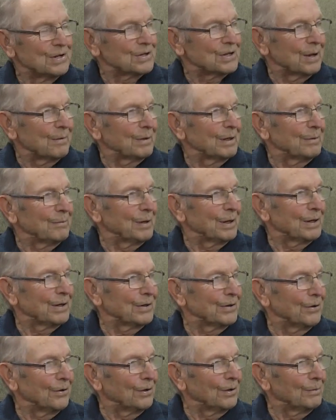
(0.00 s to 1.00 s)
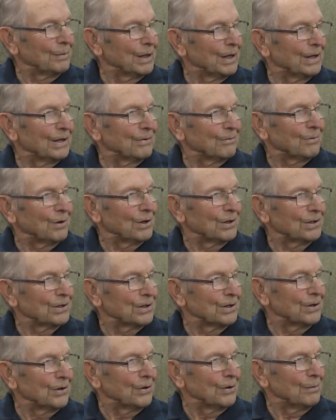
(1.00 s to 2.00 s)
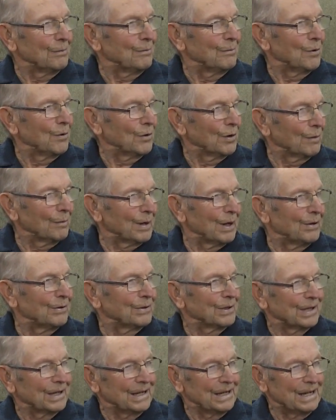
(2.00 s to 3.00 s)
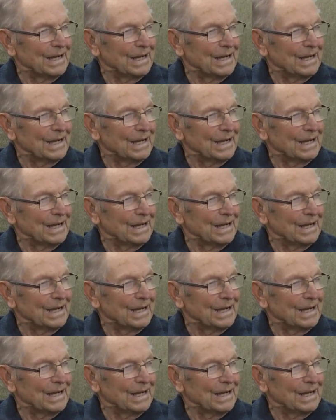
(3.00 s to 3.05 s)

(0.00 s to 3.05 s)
somebody buttonholed me and wanted to know more about the